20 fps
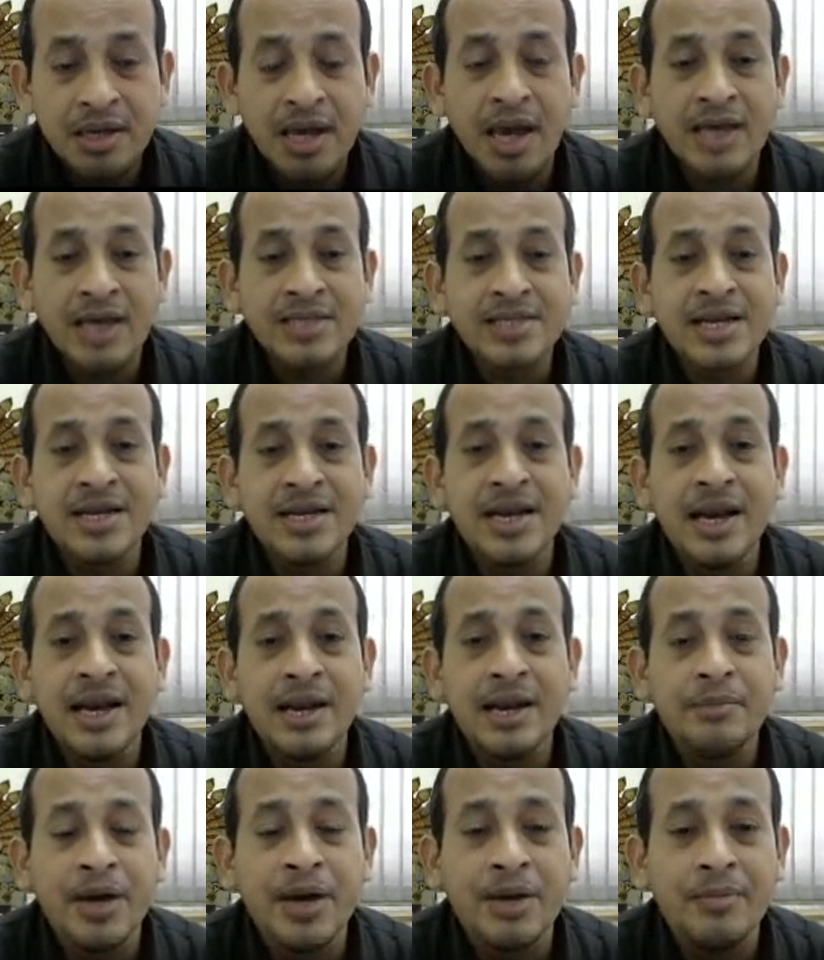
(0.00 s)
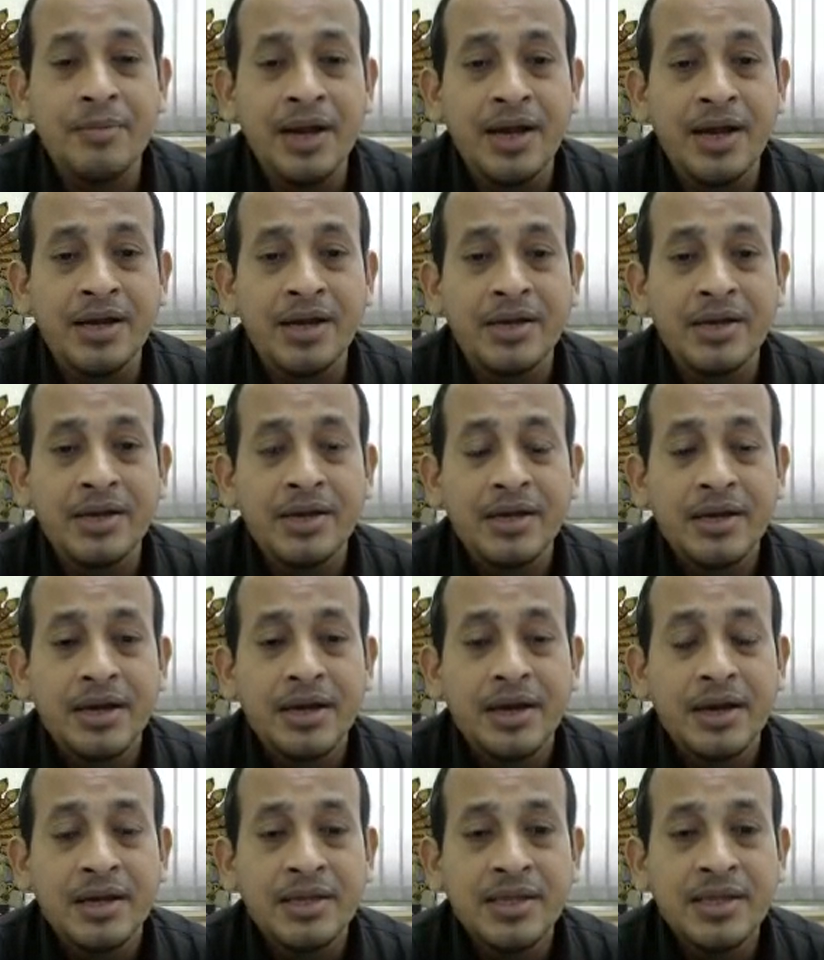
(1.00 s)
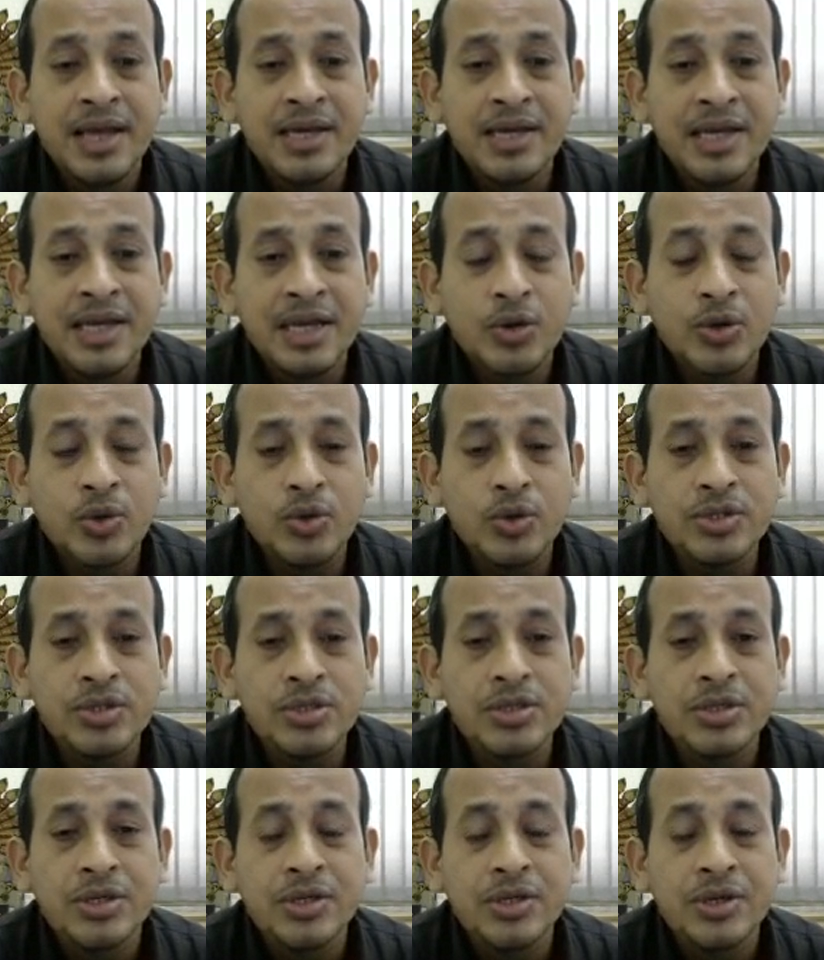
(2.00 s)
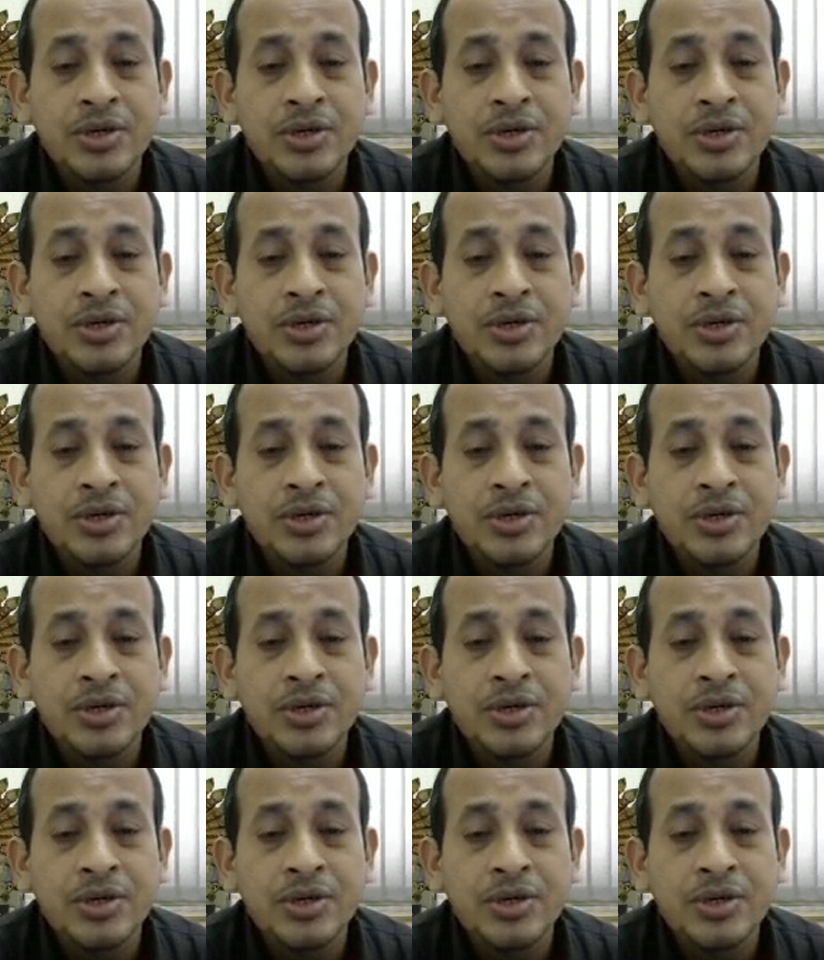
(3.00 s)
external environment, that includes